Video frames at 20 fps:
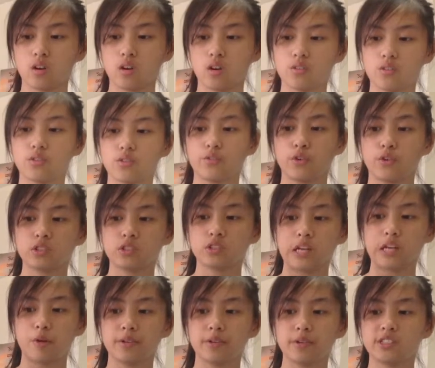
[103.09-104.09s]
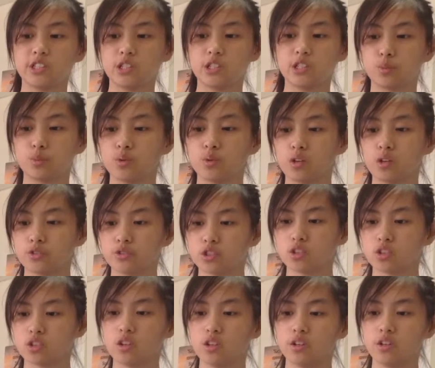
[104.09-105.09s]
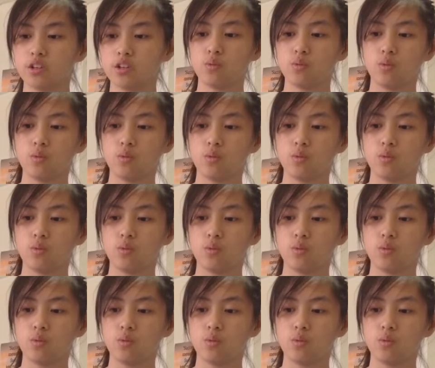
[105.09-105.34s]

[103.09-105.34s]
of the viewers how many teaspoons of sugar in